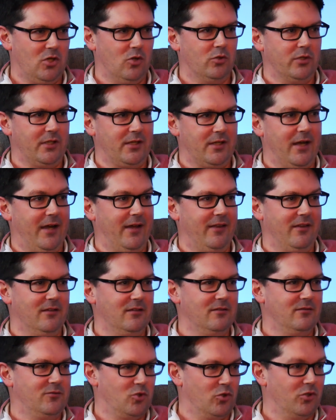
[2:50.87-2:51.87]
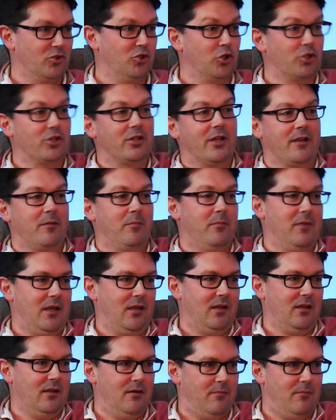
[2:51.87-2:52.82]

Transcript: only guy that sort of looked like me